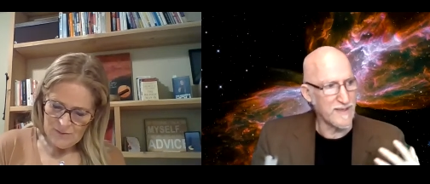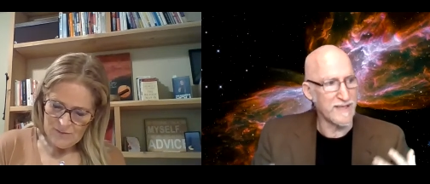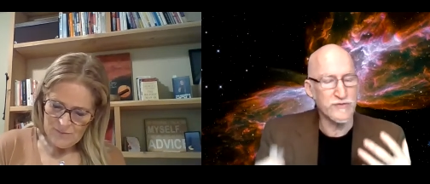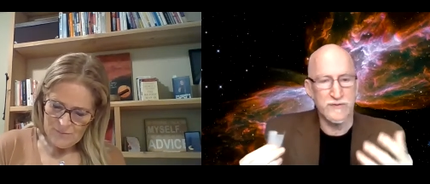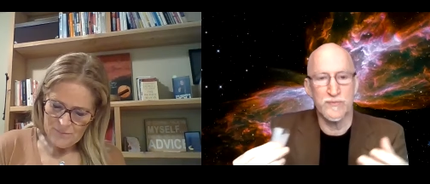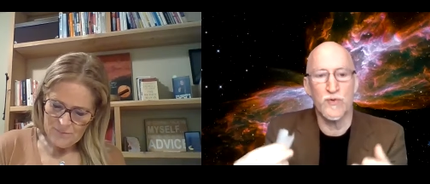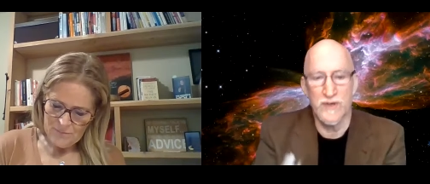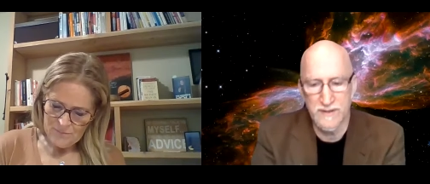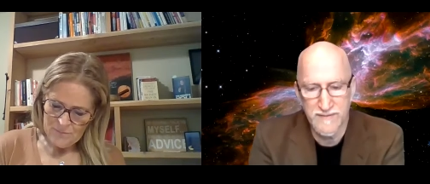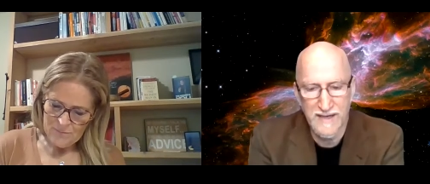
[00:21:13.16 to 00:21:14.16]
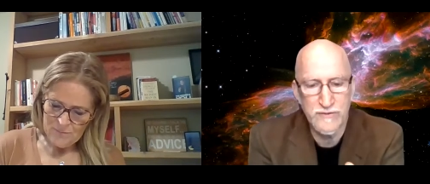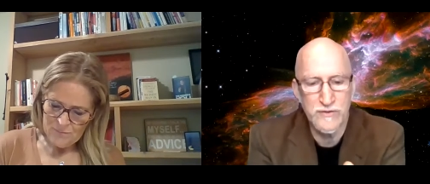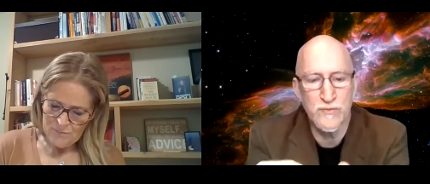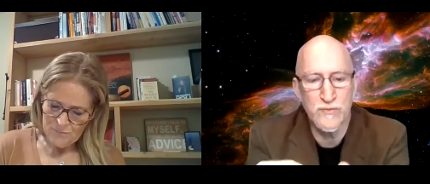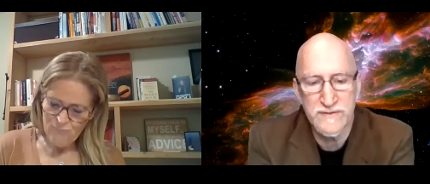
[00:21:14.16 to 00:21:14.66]
Speaker 1: entry point of how
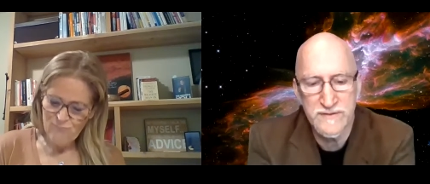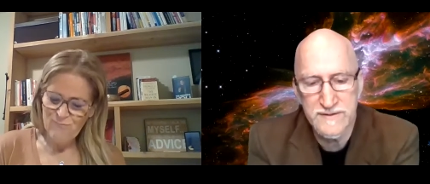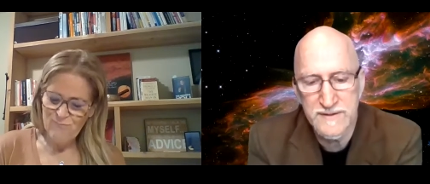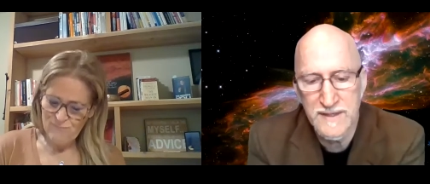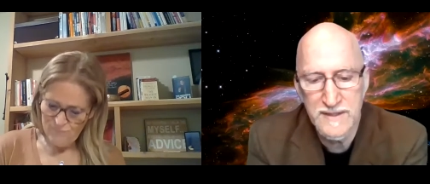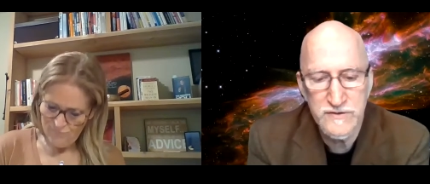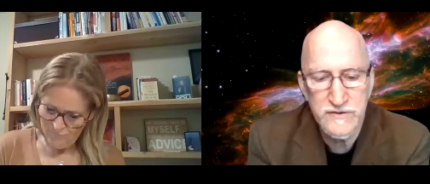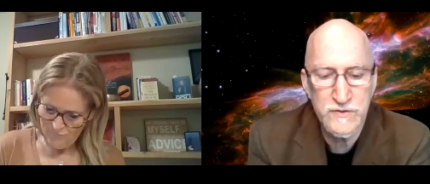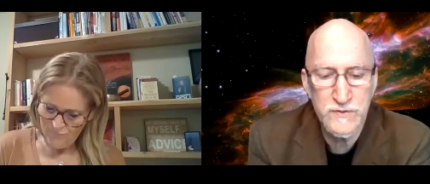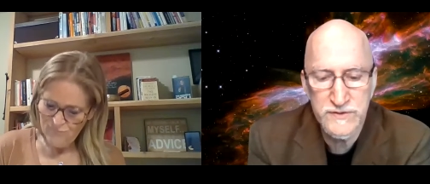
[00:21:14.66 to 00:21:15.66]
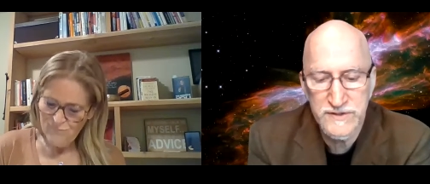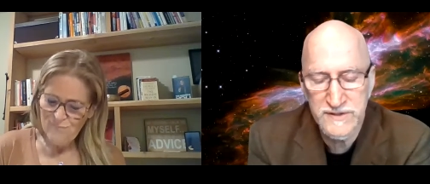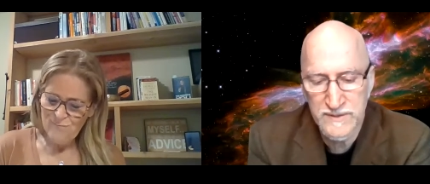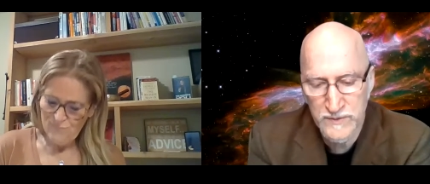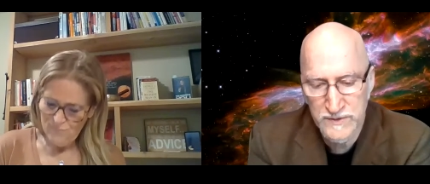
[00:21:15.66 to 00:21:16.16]
do you bring these tools to
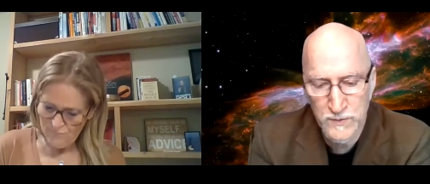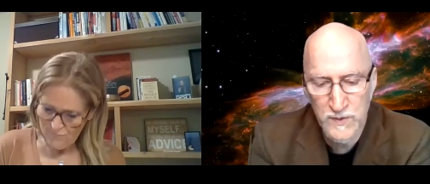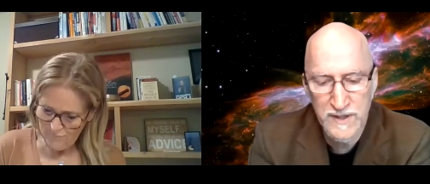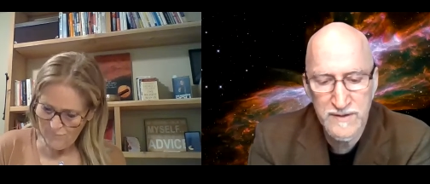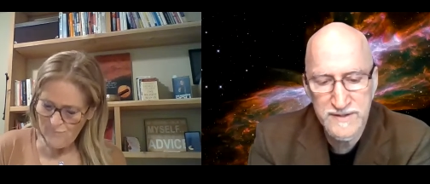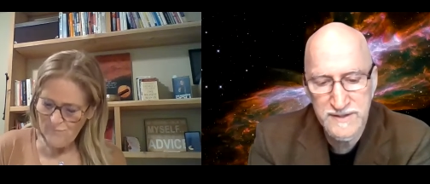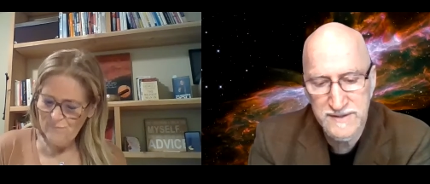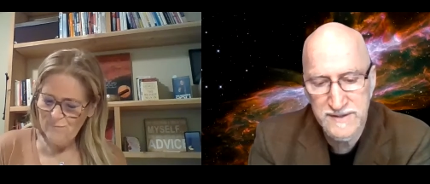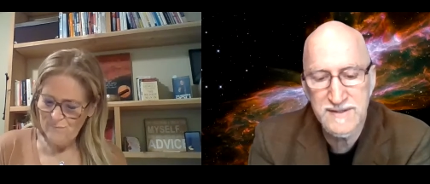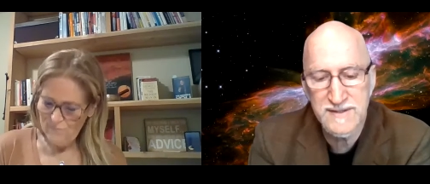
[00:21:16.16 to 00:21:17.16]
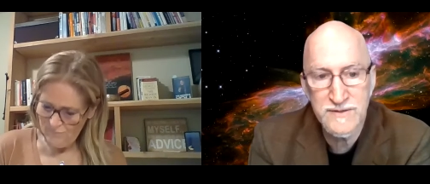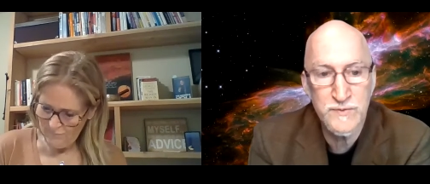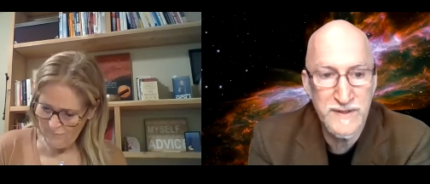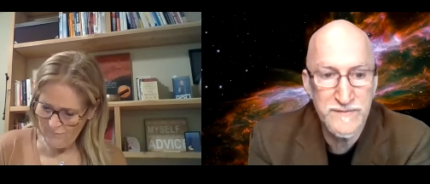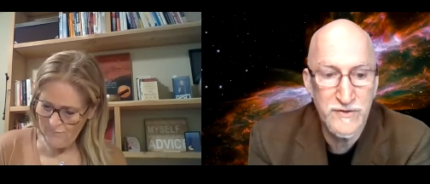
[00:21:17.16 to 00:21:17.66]
someone's awareness in a sense. That's
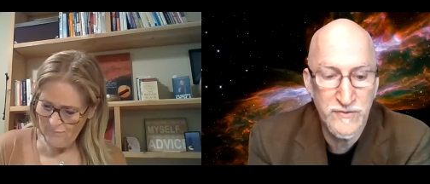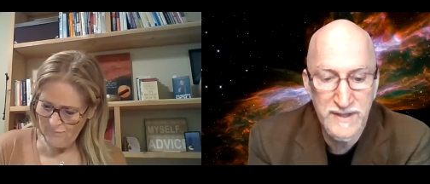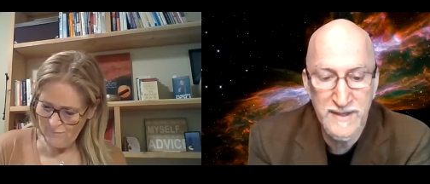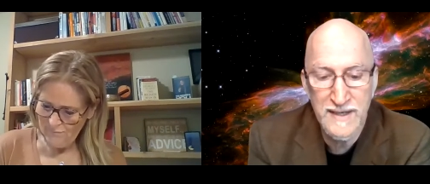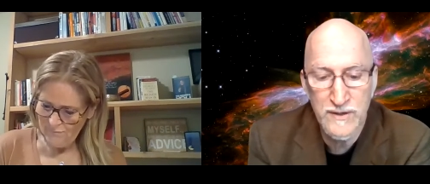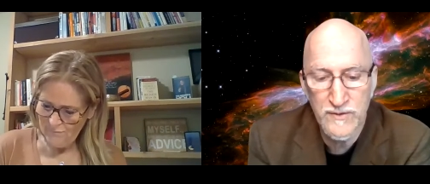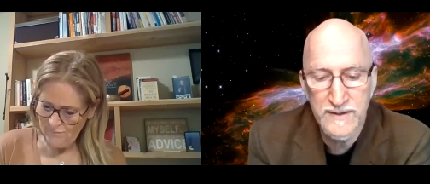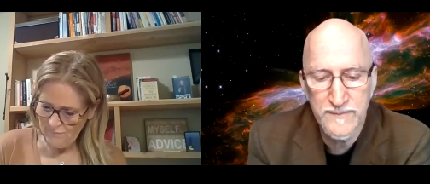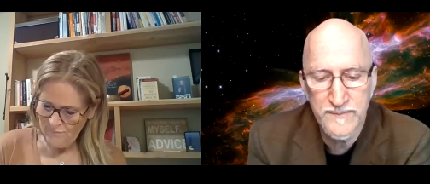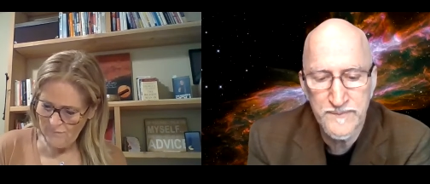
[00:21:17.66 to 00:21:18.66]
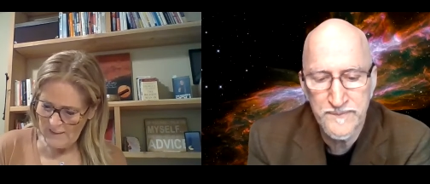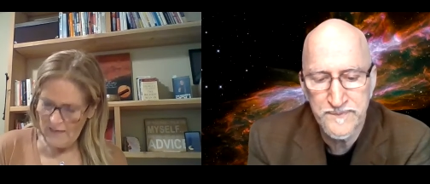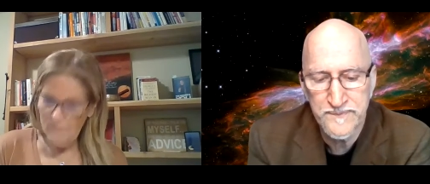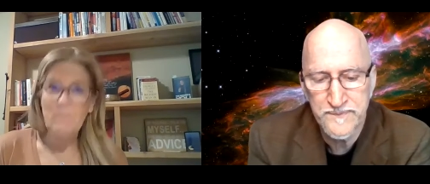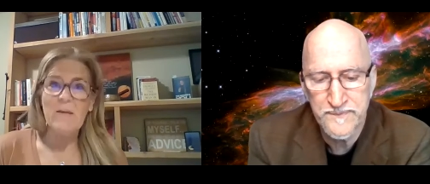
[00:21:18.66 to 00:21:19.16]
what we have to create now, right?
Speaker 2: Yeah,
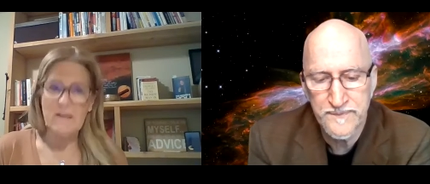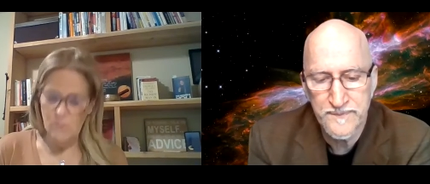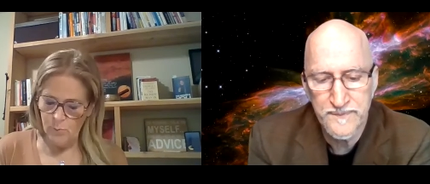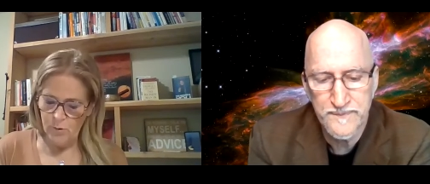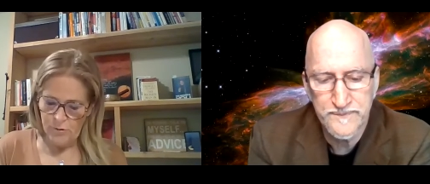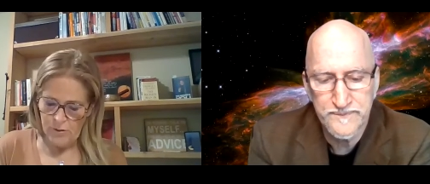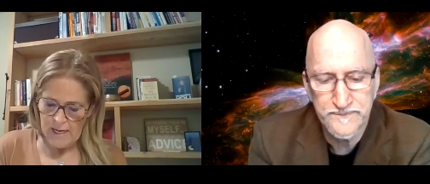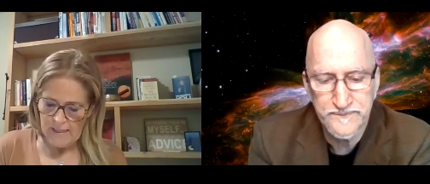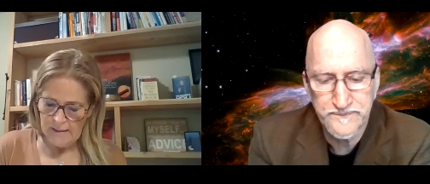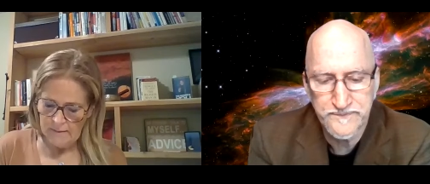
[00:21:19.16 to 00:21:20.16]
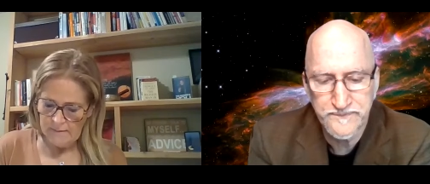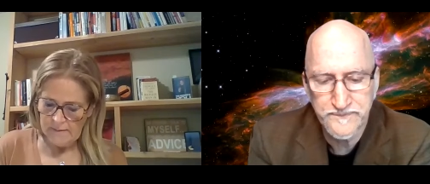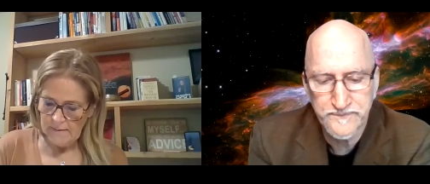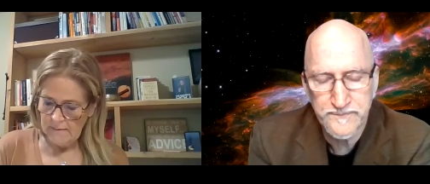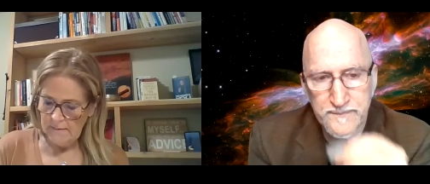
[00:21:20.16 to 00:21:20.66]
that's what we're creating.
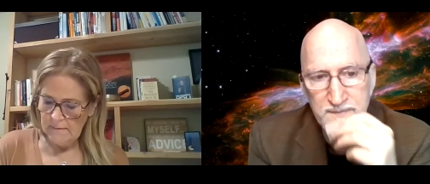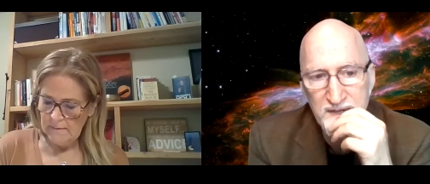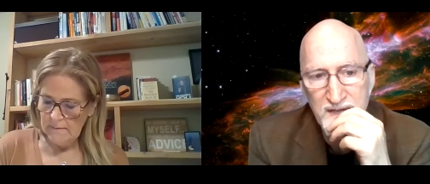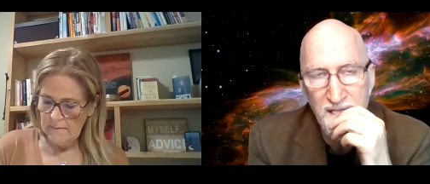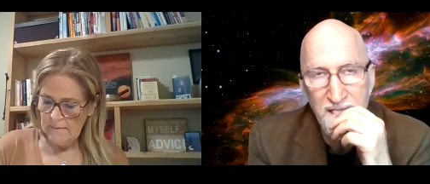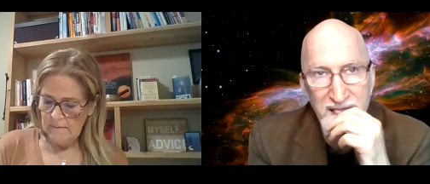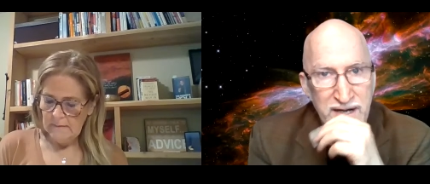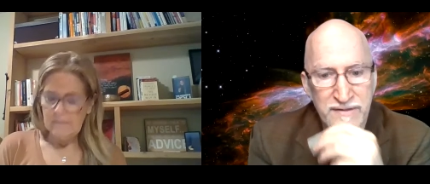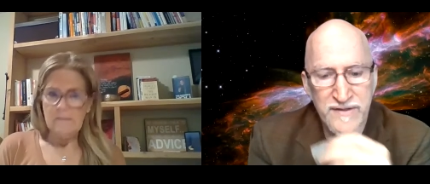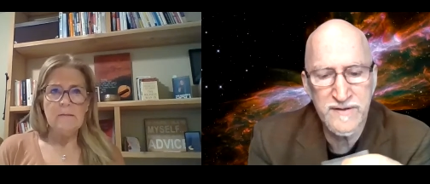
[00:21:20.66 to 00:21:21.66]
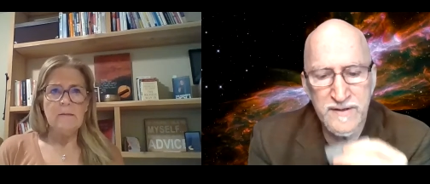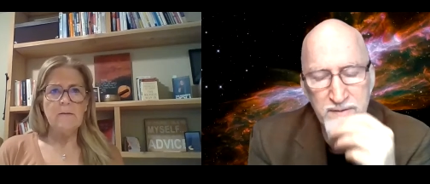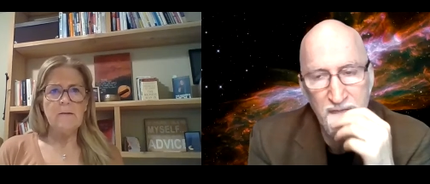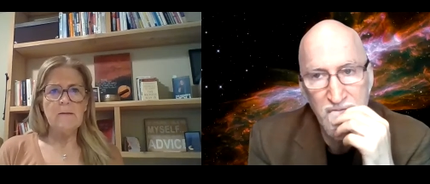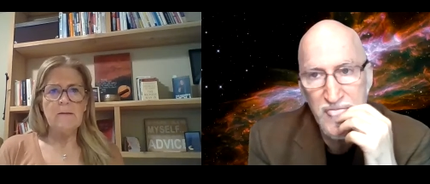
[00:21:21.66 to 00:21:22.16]
Speaker 1: And I think
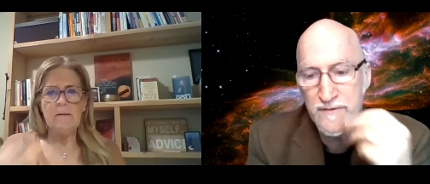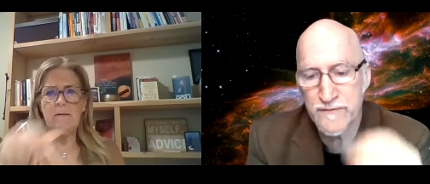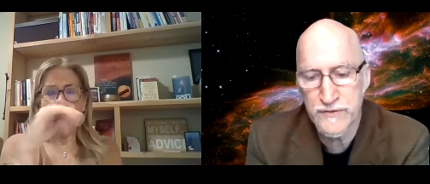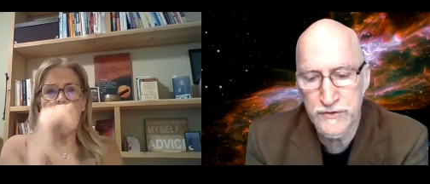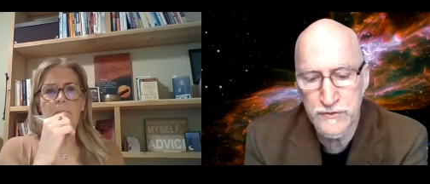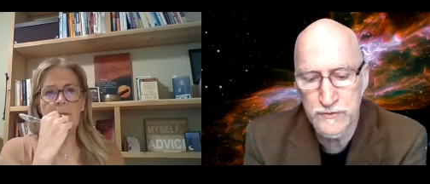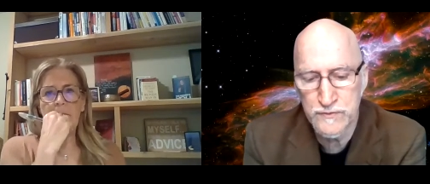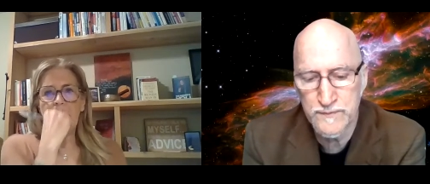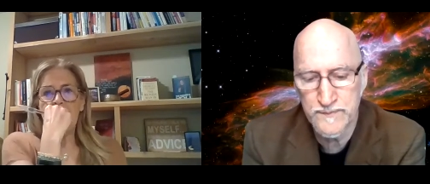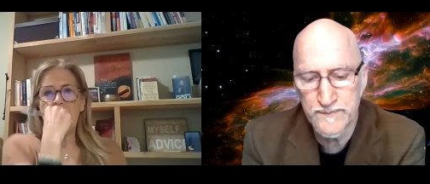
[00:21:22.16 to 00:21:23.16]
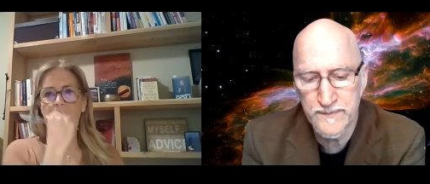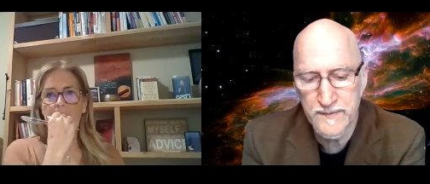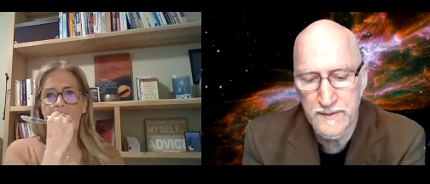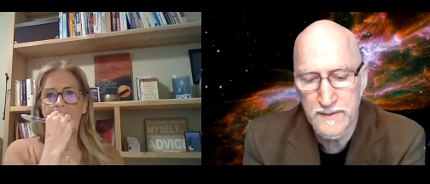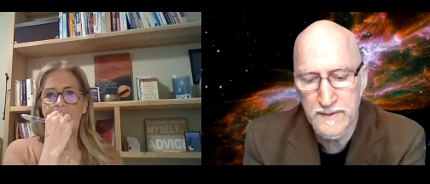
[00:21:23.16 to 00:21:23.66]
that for you
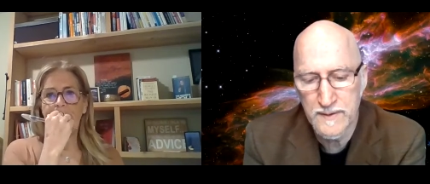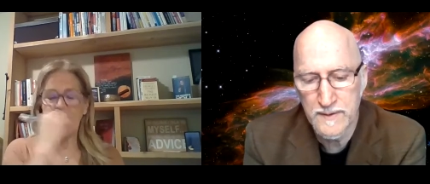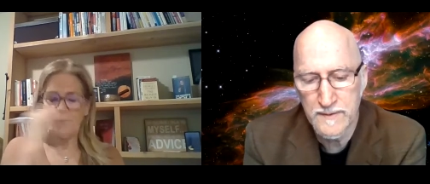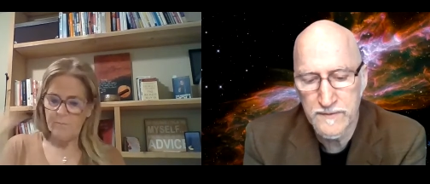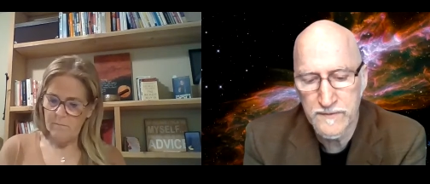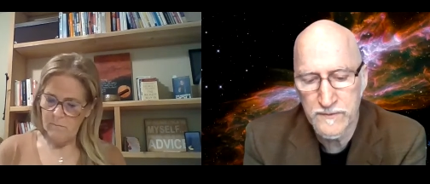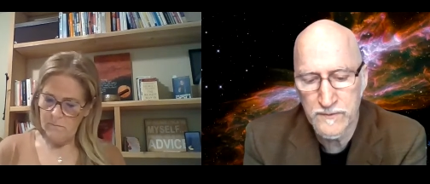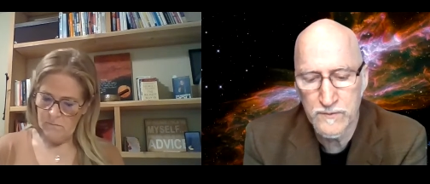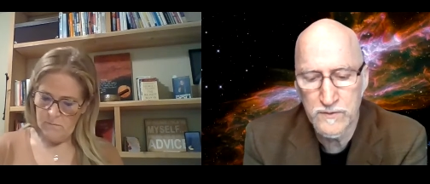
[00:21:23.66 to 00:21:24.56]
to